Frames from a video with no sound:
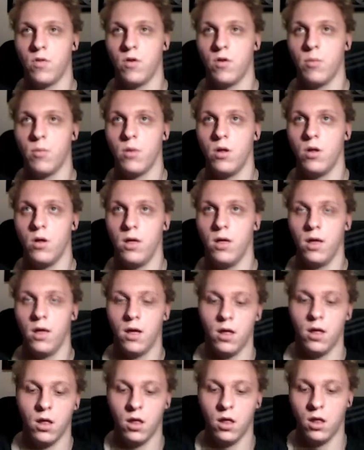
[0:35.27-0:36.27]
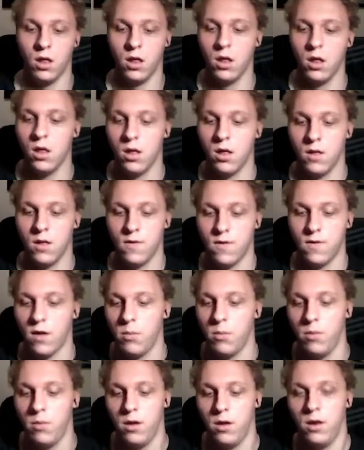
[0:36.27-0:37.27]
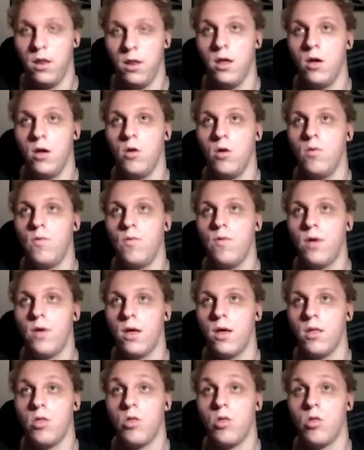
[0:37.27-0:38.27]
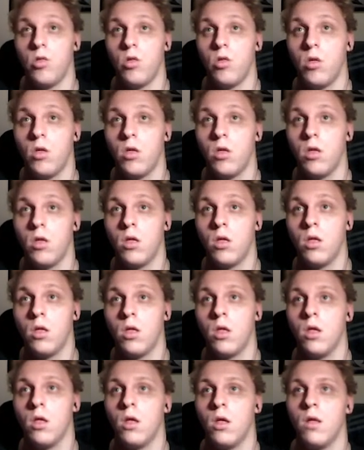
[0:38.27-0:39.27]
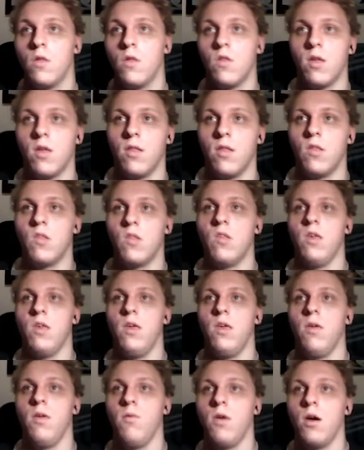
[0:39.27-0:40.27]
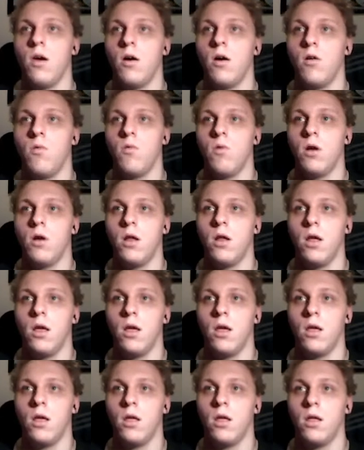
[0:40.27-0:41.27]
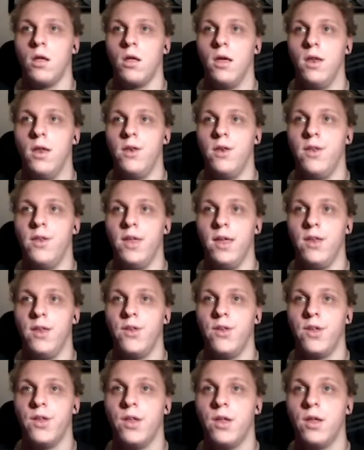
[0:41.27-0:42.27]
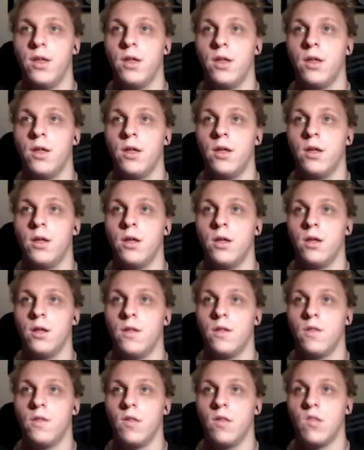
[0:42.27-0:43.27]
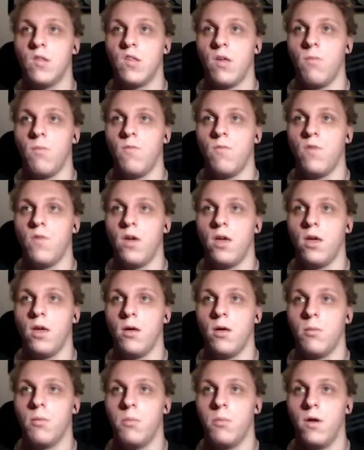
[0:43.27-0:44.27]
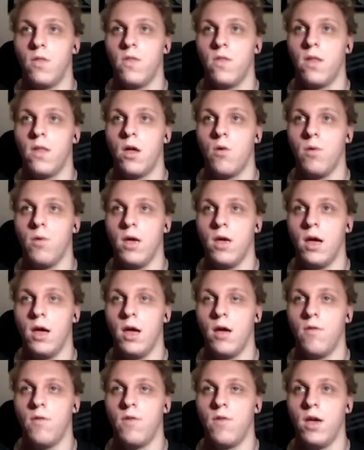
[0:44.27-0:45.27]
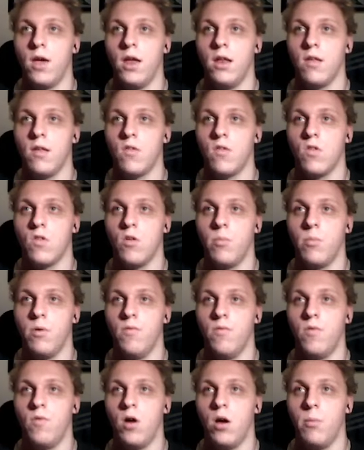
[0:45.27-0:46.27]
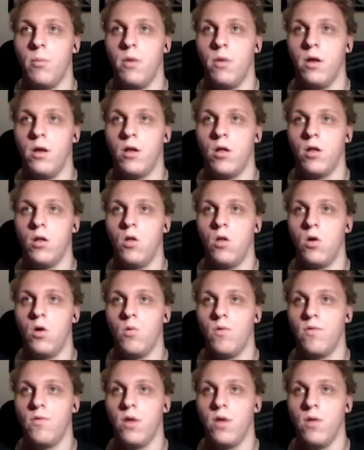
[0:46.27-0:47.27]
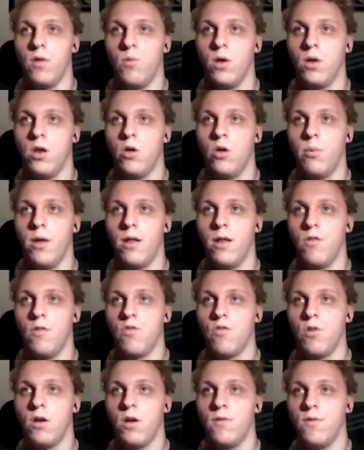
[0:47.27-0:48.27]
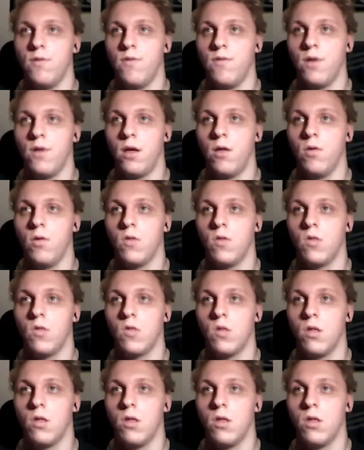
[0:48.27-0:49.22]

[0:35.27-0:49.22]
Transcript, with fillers: terminal here, type in neofetch. As you can see, we are running indeed the same thing, but now we have a desktop environment along with a window manager and everything else.